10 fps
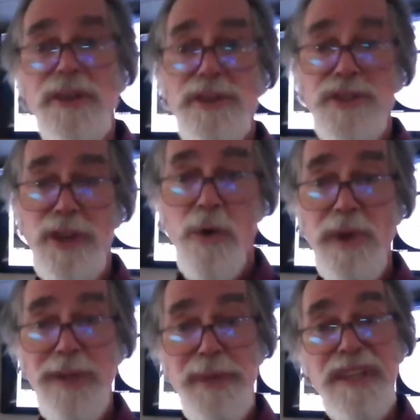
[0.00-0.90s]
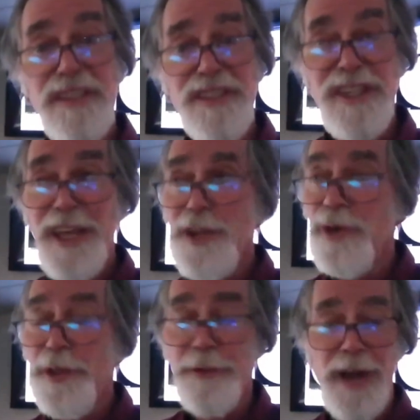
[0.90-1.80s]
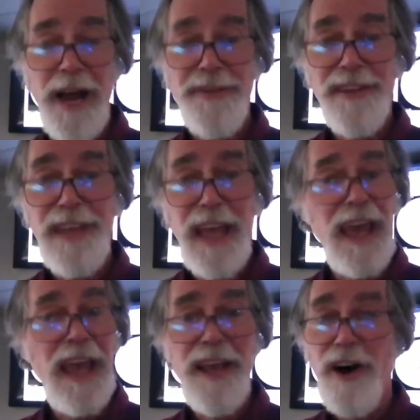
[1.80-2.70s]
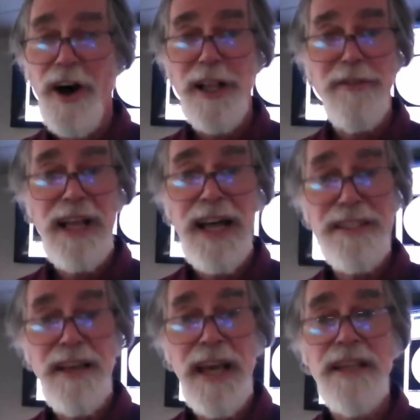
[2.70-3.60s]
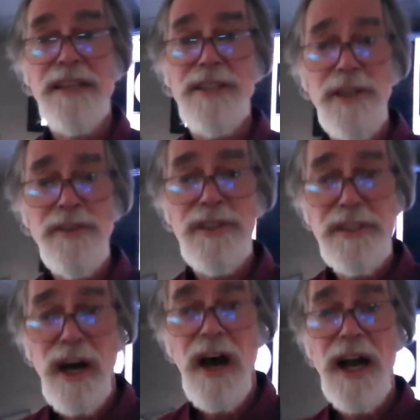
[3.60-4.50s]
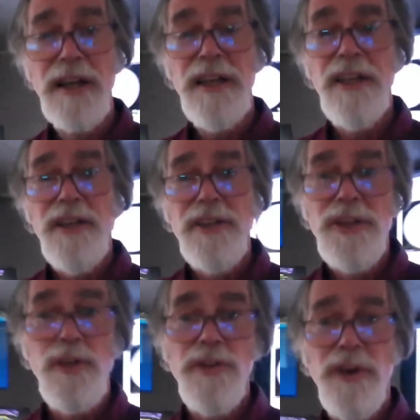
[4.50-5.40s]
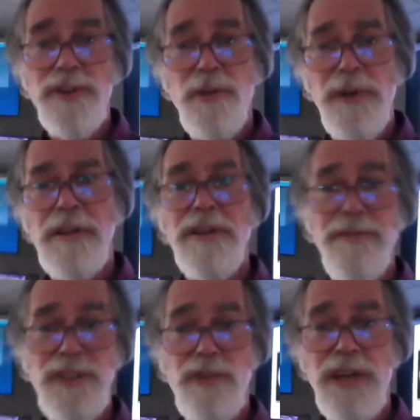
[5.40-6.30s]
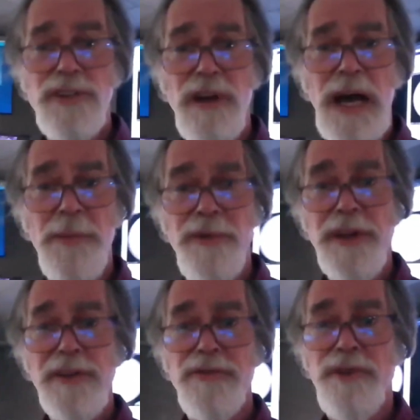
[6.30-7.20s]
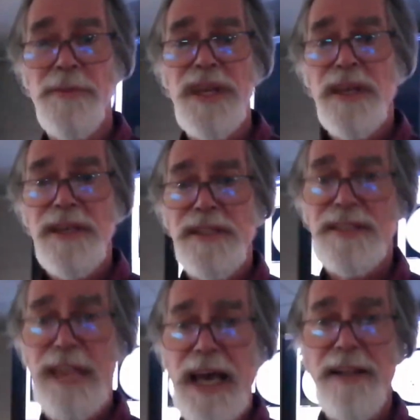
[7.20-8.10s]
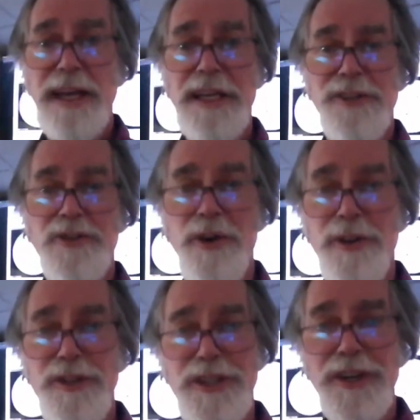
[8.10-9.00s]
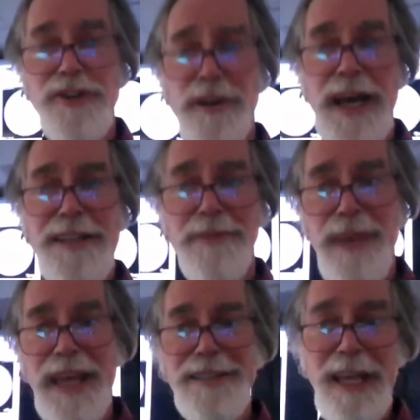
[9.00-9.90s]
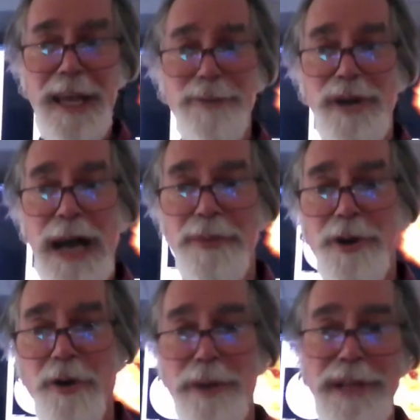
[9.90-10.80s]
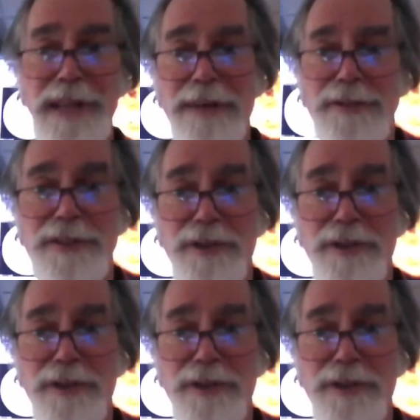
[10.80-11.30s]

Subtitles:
So we've been continuing throughout the day, all of last night, continuing to talk to those critical infrastructure operators, from satellite controllers that are trying to maintain proper orbit levels